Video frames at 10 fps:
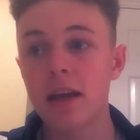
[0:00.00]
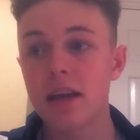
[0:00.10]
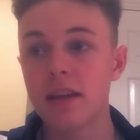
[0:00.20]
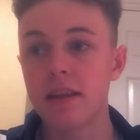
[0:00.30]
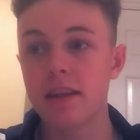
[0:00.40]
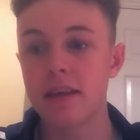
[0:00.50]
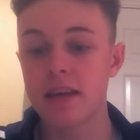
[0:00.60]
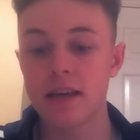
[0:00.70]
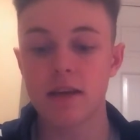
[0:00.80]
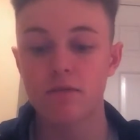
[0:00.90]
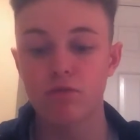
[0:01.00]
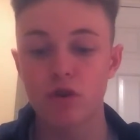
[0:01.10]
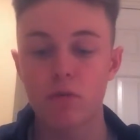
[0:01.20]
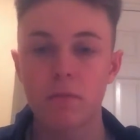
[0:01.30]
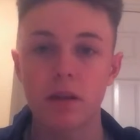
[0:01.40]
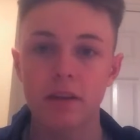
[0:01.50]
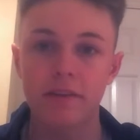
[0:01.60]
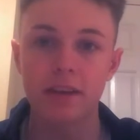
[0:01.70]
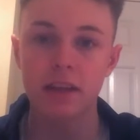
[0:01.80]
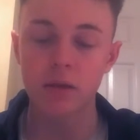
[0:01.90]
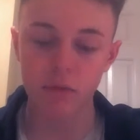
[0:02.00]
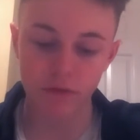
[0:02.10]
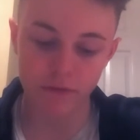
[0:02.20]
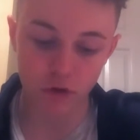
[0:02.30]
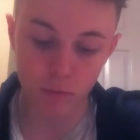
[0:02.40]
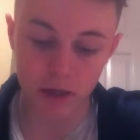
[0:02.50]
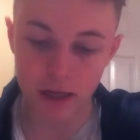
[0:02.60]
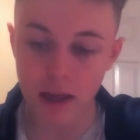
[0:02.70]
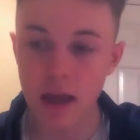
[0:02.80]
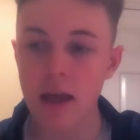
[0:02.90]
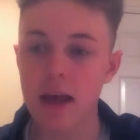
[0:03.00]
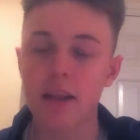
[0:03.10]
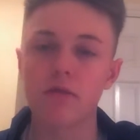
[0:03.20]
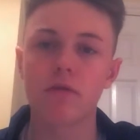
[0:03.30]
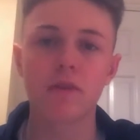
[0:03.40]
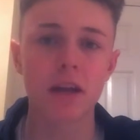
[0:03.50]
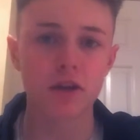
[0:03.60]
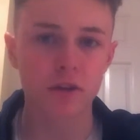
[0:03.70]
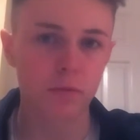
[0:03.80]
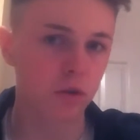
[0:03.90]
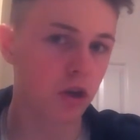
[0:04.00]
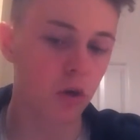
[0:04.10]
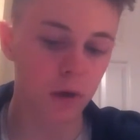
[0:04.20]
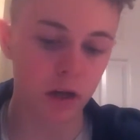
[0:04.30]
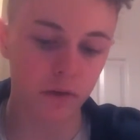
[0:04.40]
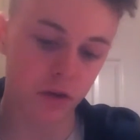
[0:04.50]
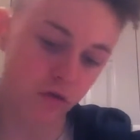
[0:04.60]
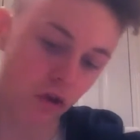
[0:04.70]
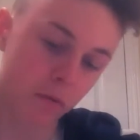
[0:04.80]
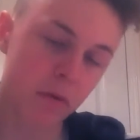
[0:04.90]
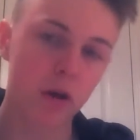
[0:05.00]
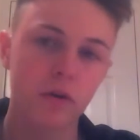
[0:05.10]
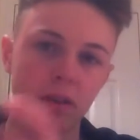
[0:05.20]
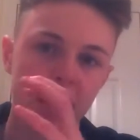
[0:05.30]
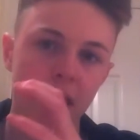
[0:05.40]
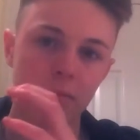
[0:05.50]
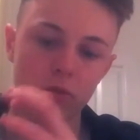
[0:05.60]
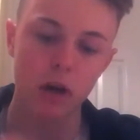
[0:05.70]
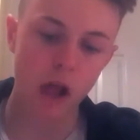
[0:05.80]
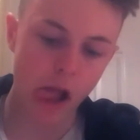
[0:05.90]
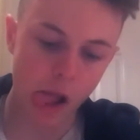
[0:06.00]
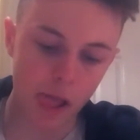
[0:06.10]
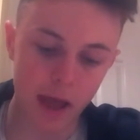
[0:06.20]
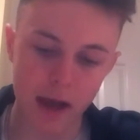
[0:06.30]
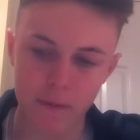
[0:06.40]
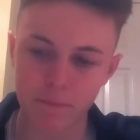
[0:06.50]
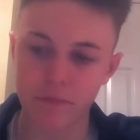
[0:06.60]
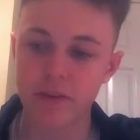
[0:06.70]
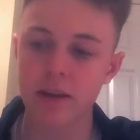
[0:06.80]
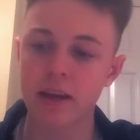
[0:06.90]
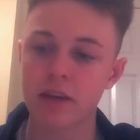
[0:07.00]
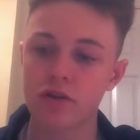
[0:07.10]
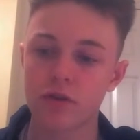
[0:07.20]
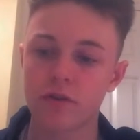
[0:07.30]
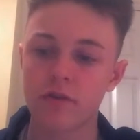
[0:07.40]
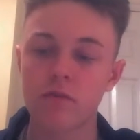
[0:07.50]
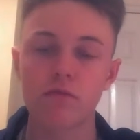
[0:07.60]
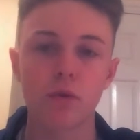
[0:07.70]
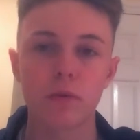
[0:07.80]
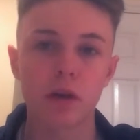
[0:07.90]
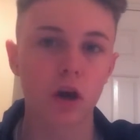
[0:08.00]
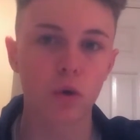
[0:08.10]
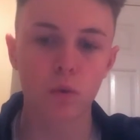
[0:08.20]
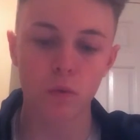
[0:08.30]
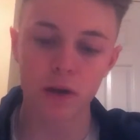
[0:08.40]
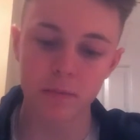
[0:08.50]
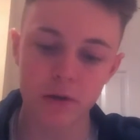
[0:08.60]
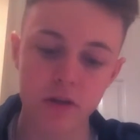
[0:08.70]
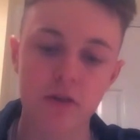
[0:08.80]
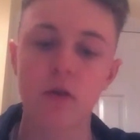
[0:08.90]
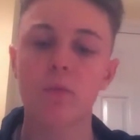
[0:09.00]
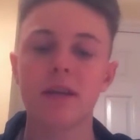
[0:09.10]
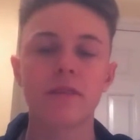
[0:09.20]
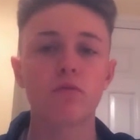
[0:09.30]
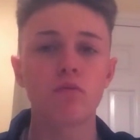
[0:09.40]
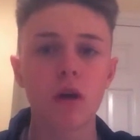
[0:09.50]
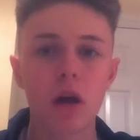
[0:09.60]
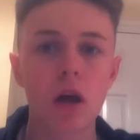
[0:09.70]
in the room and the scene that we were filming in, and the reflections were showing of the tripod of the camera, and it just ruined the whole image. So we need to